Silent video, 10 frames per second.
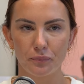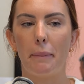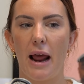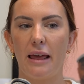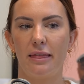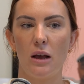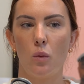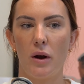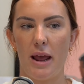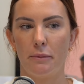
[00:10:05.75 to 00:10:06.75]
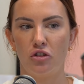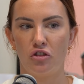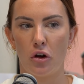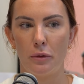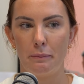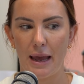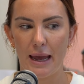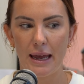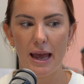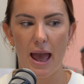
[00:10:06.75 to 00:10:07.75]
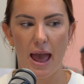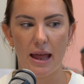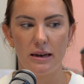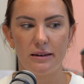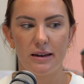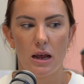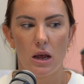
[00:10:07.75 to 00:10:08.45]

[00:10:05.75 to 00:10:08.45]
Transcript: But I think what Emma's shown me, and